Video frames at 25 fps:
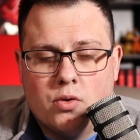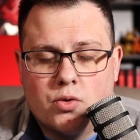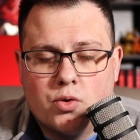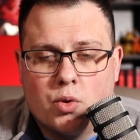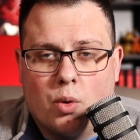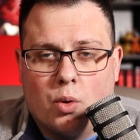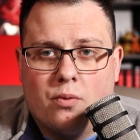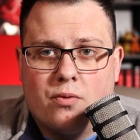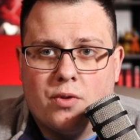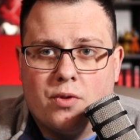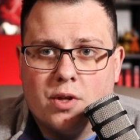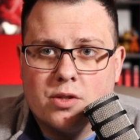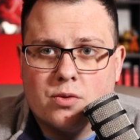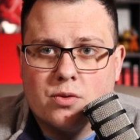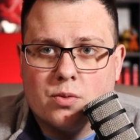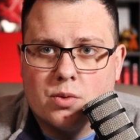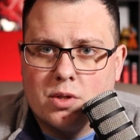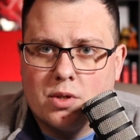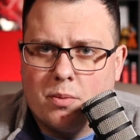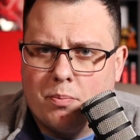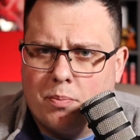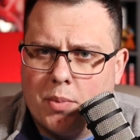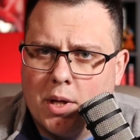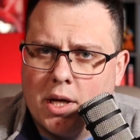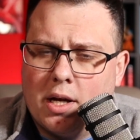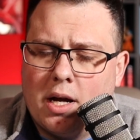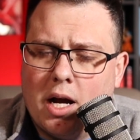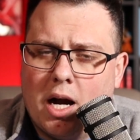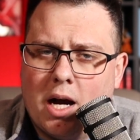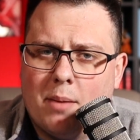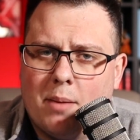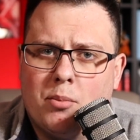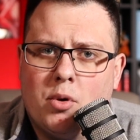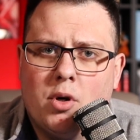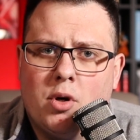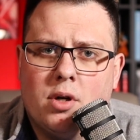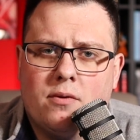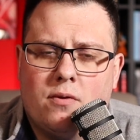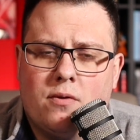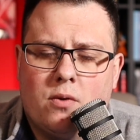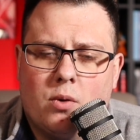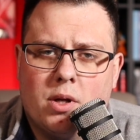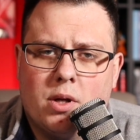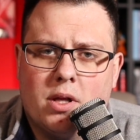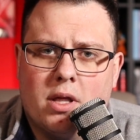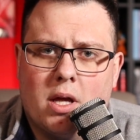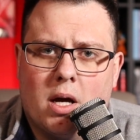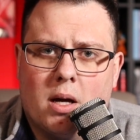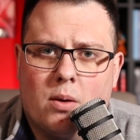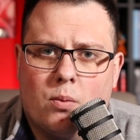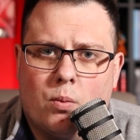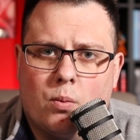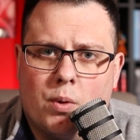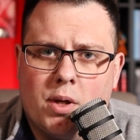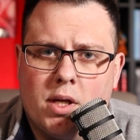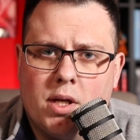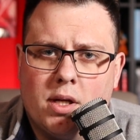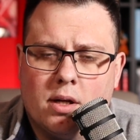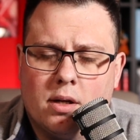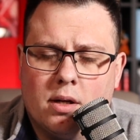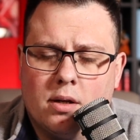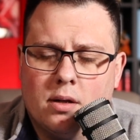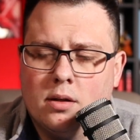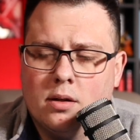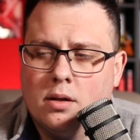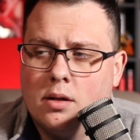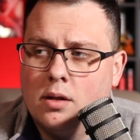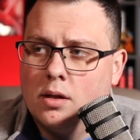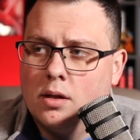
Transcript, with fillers: So if this was a big hot book for you that week,